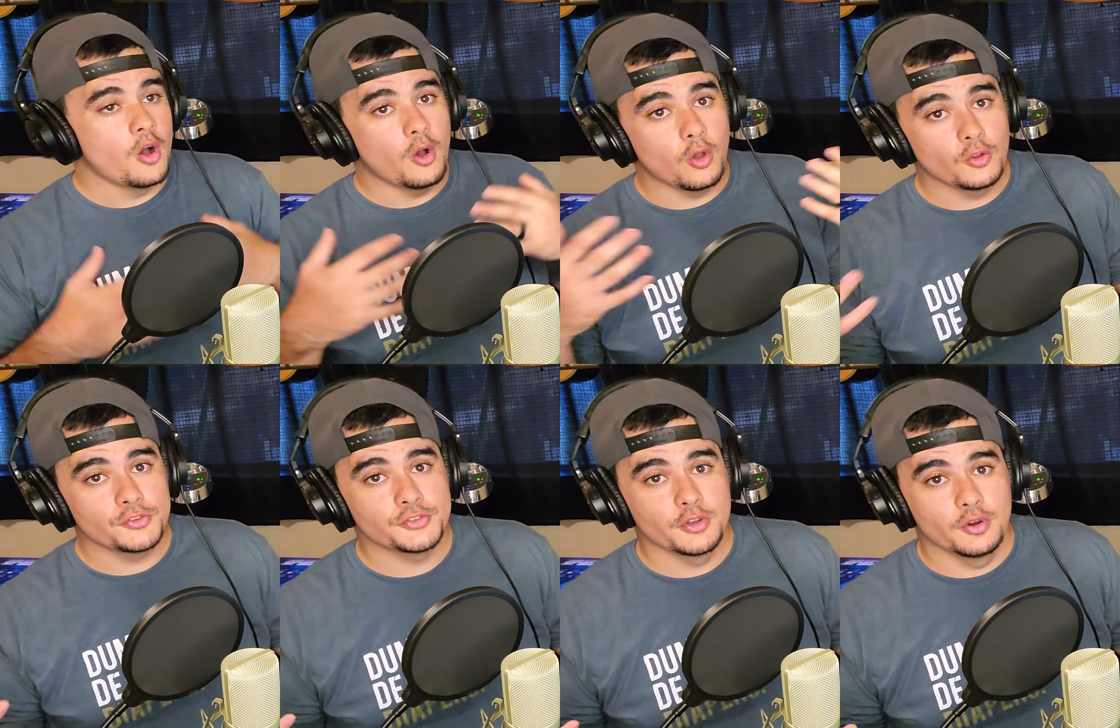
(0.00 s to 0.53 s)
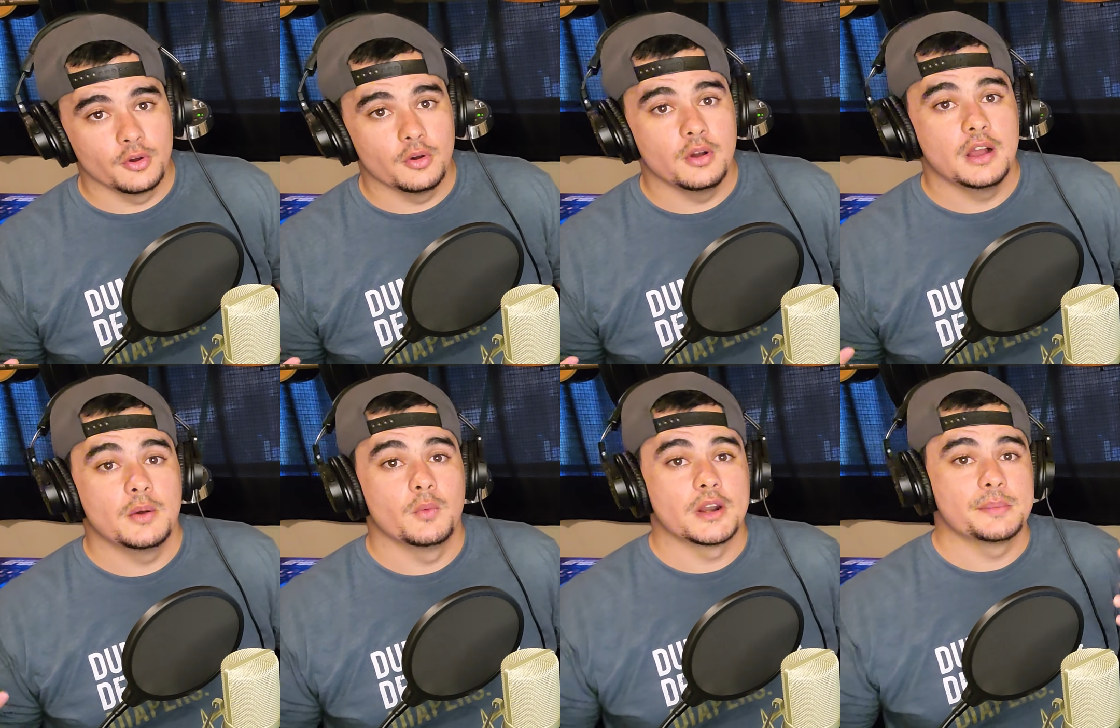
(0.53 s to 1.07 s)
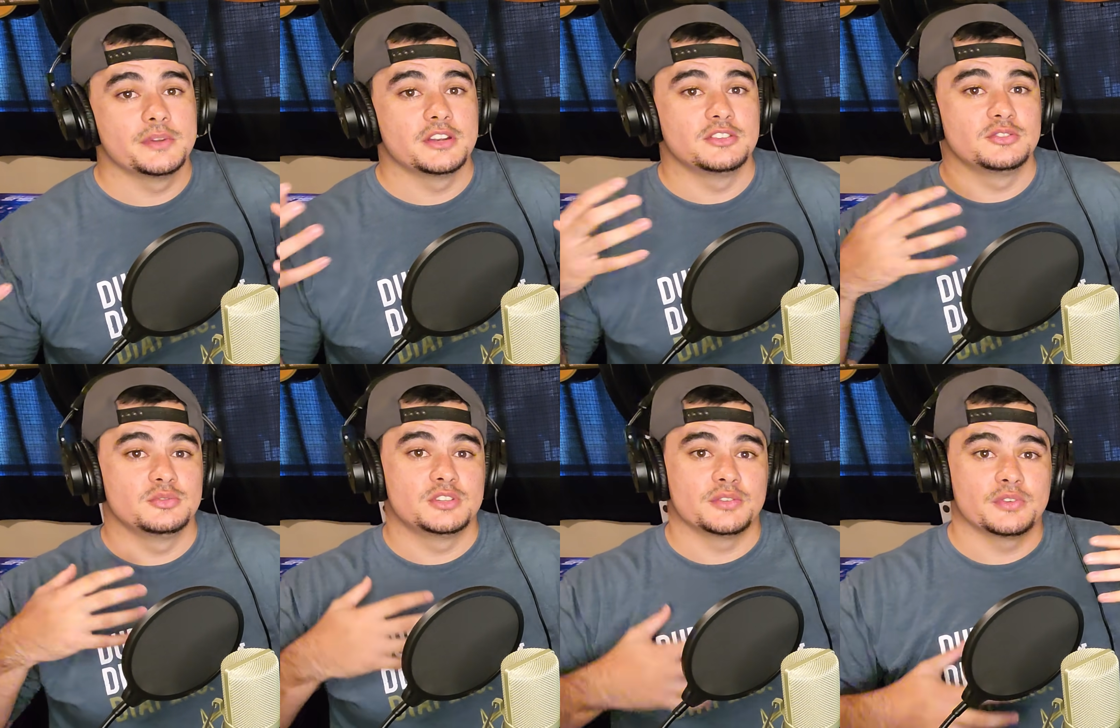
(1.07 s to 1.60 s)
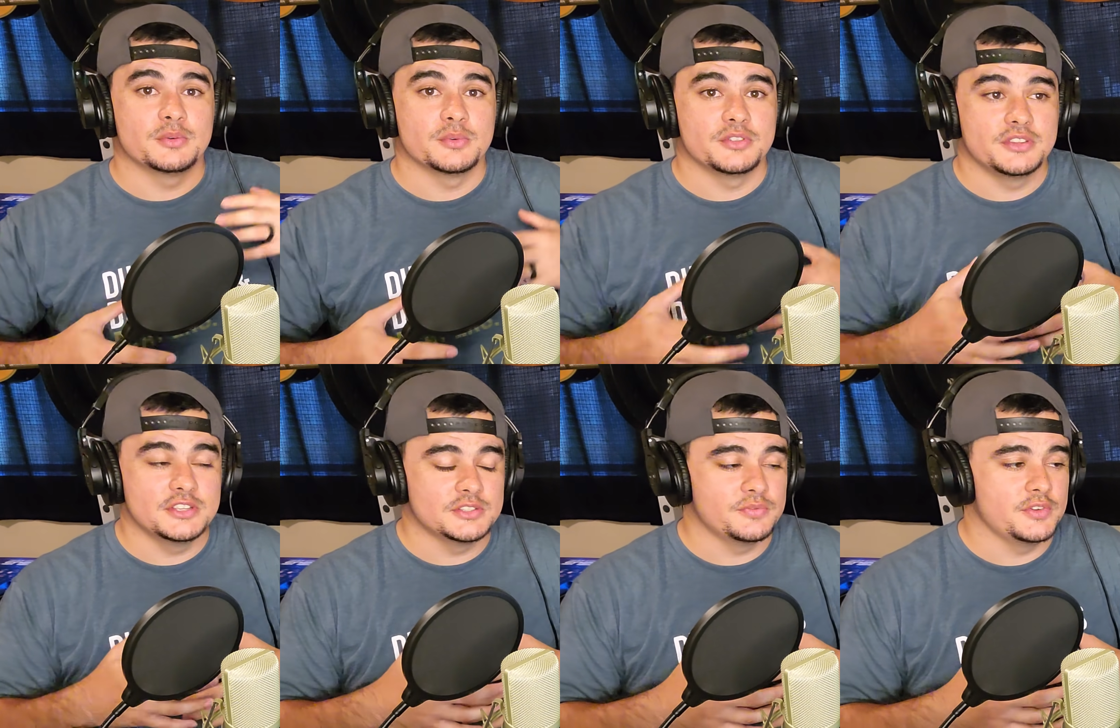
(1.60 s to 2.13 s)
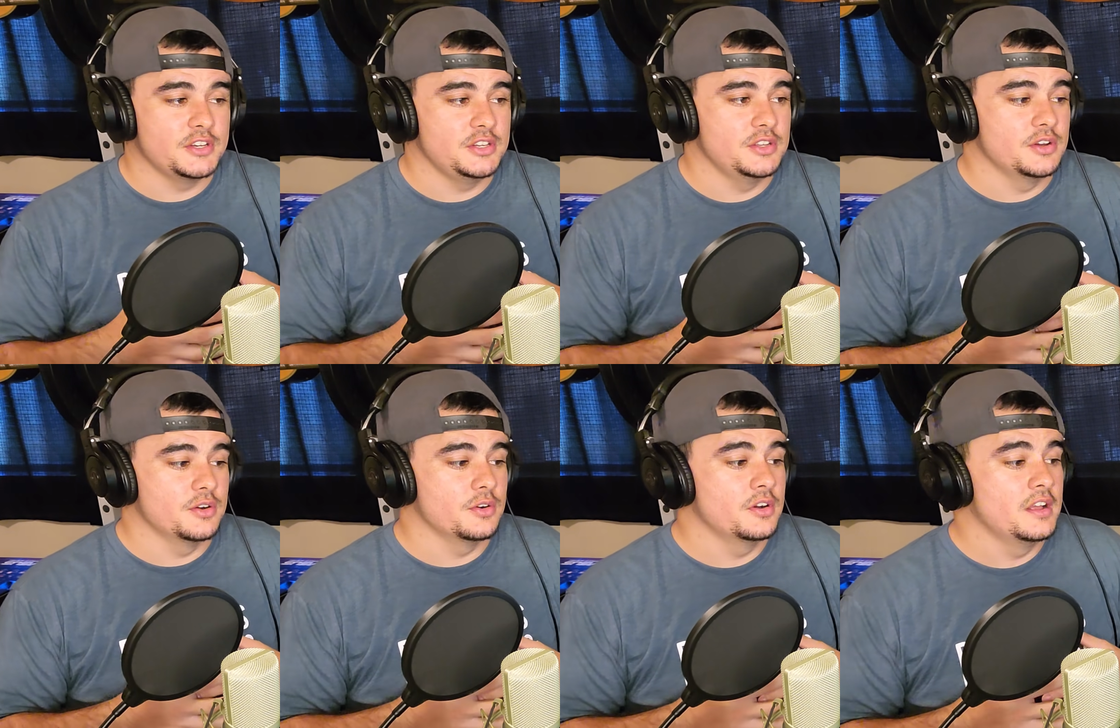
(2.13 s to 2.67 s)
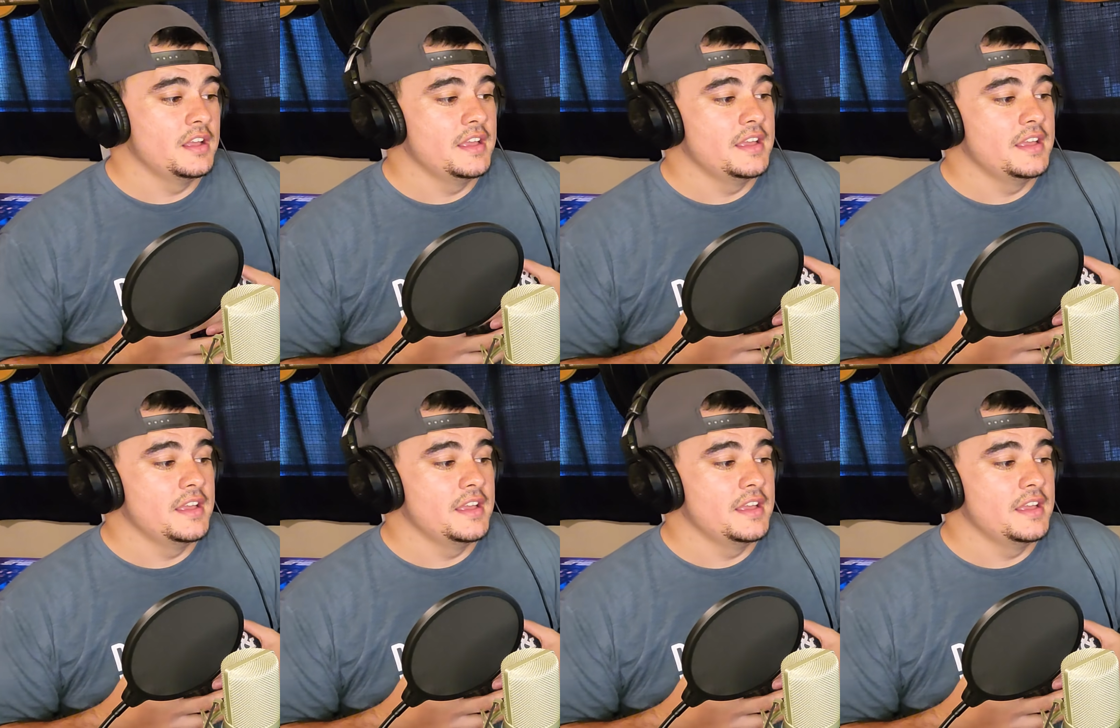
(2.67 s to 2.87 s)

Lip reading: Also, what I'm gonna do different with this video